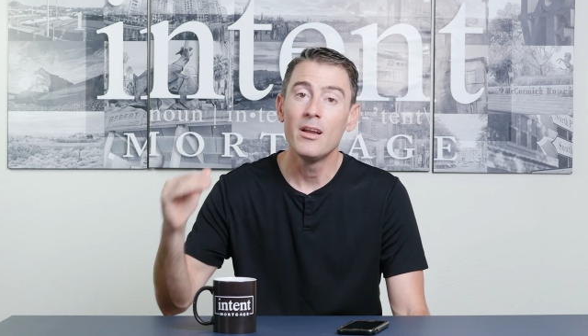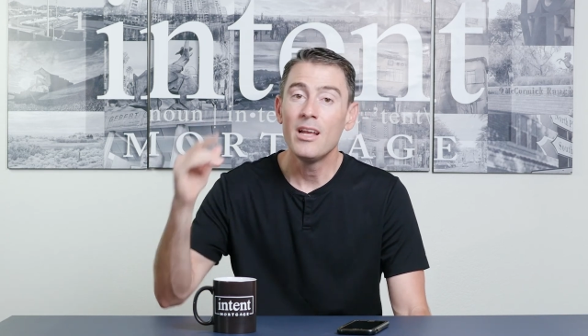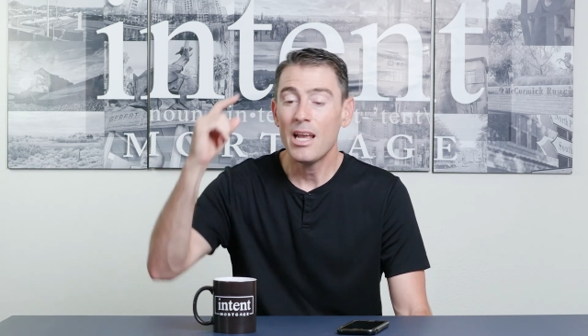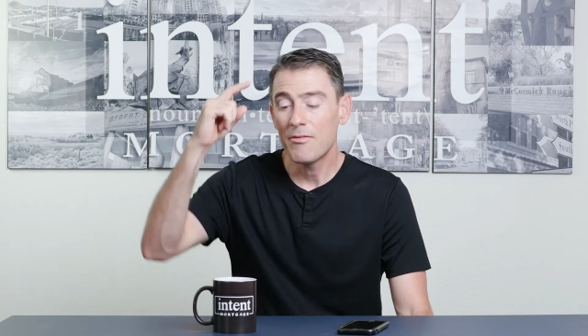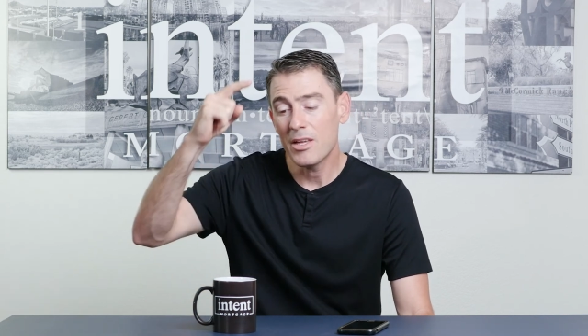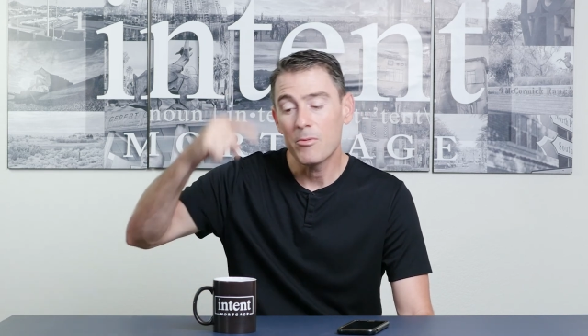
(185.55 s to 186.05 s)

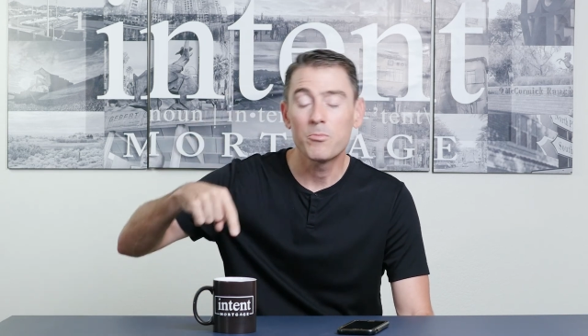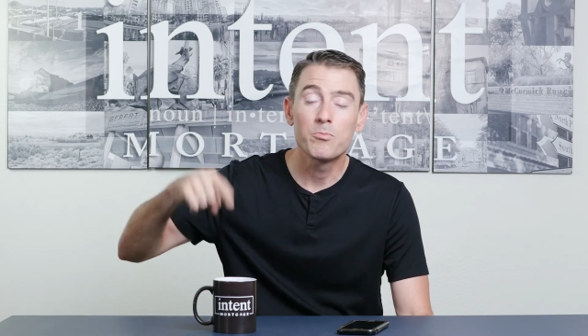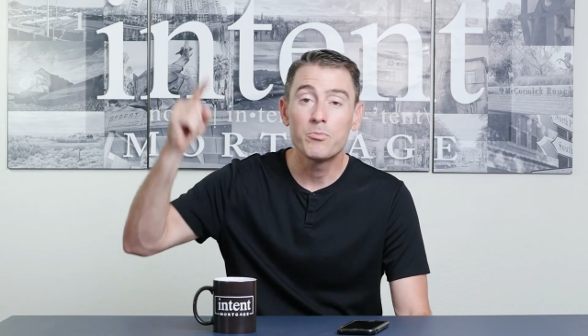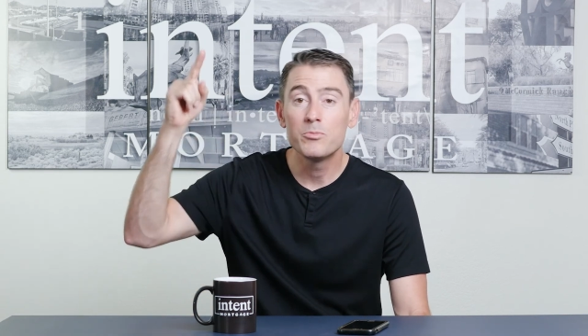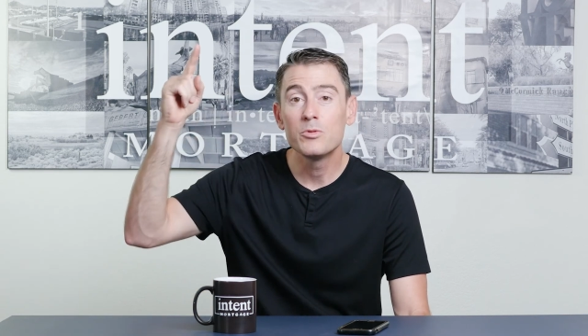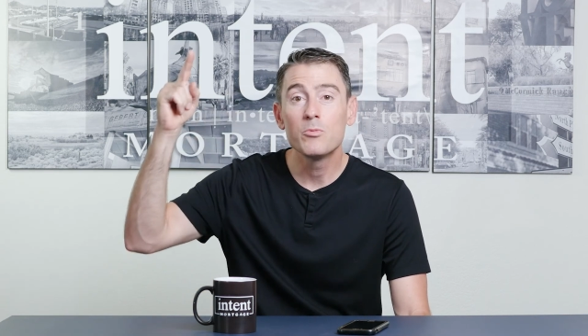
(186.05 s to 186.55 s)
If they
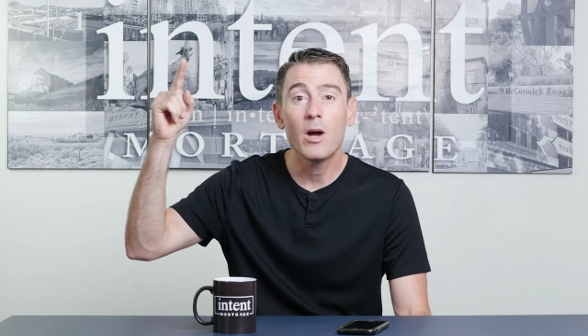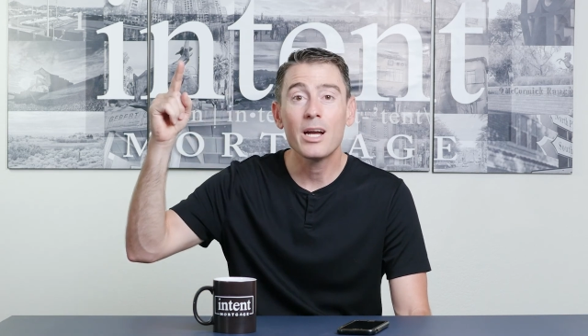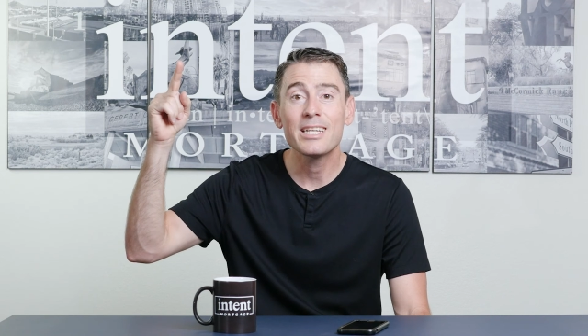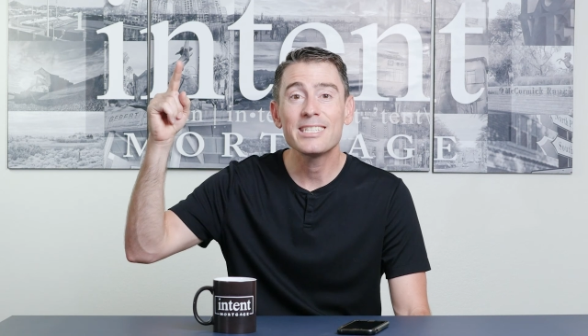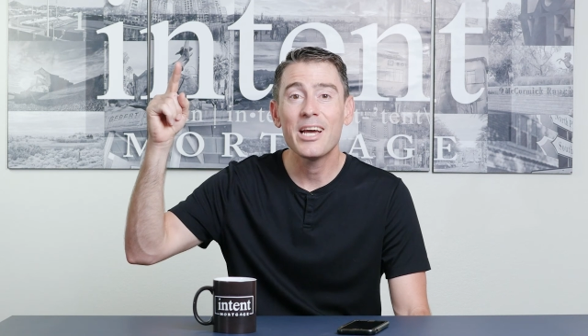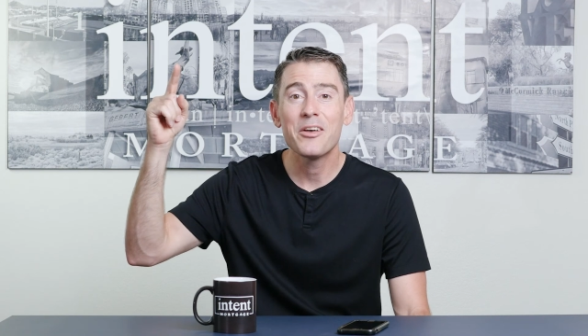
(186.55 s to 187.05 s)

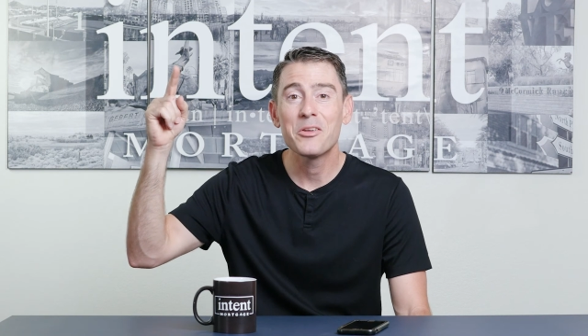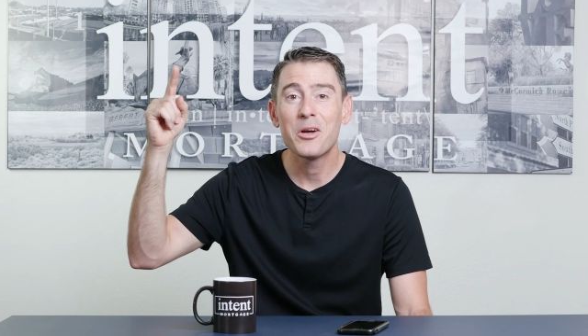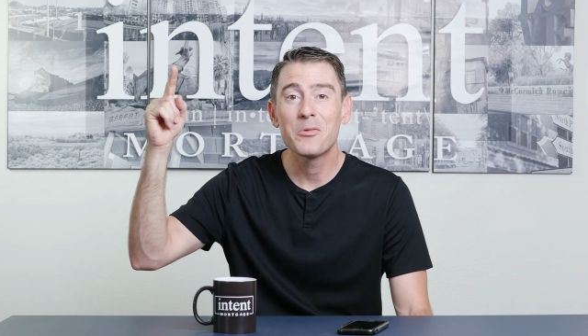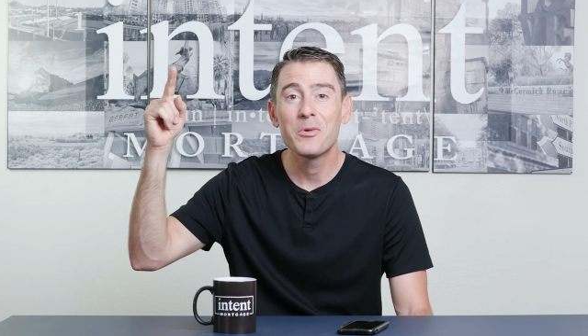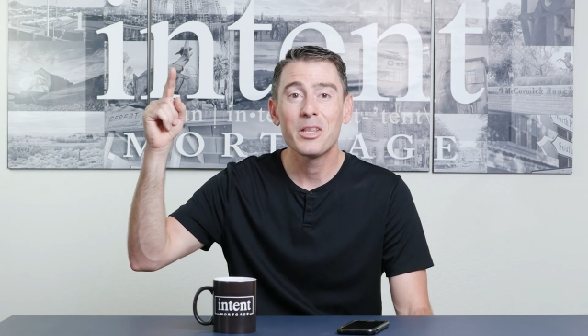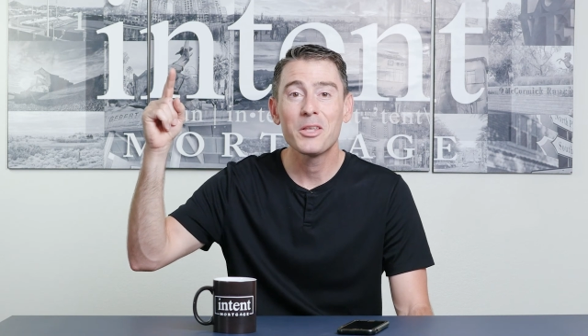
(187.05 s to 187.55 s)
rocket down there on
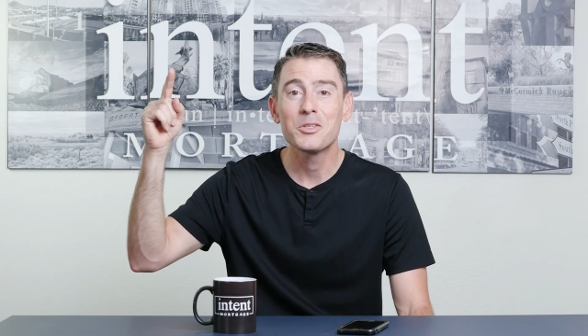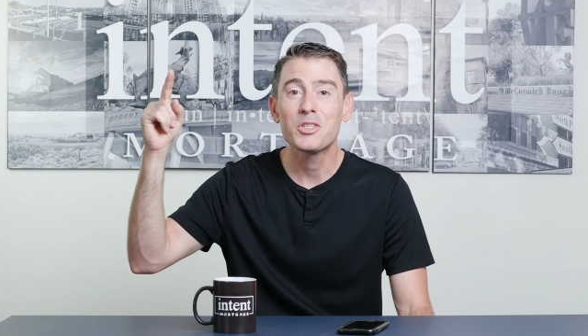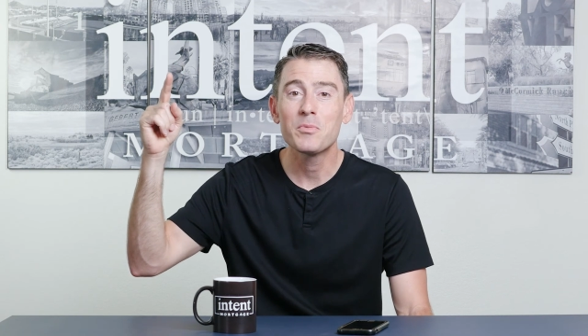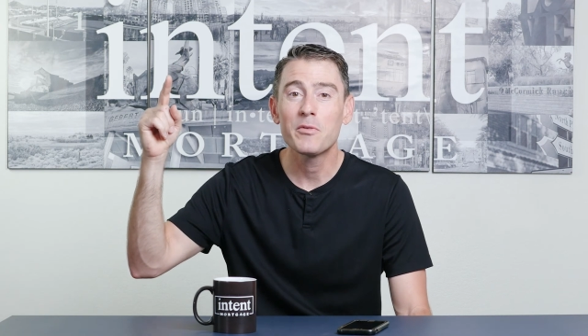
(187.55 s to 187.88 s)
one of those super